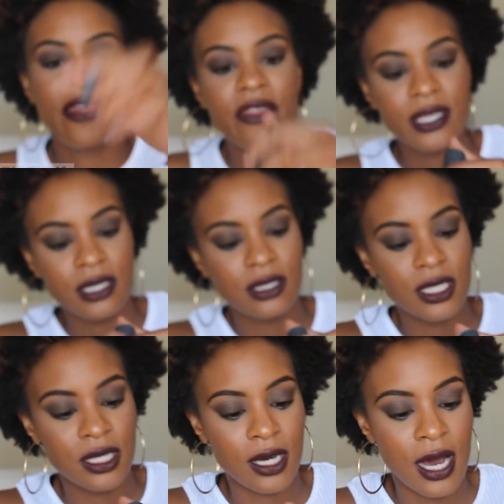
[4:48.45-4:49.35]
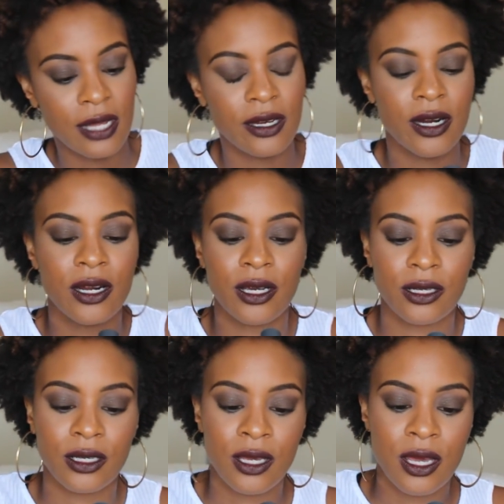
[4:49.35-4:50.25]
And this is in the
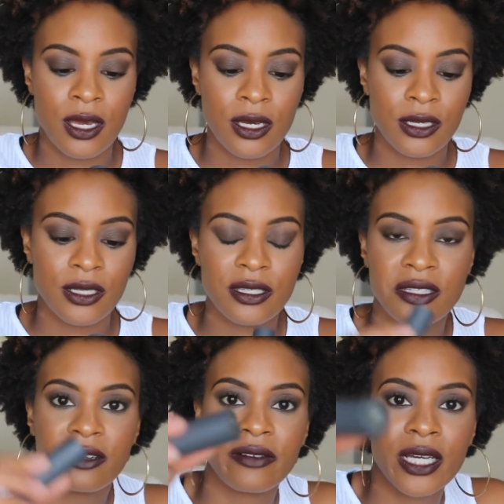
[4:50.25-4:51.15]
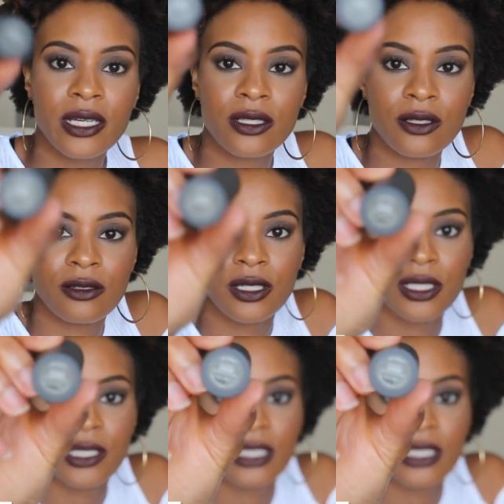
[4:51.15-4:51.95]
color Cerise or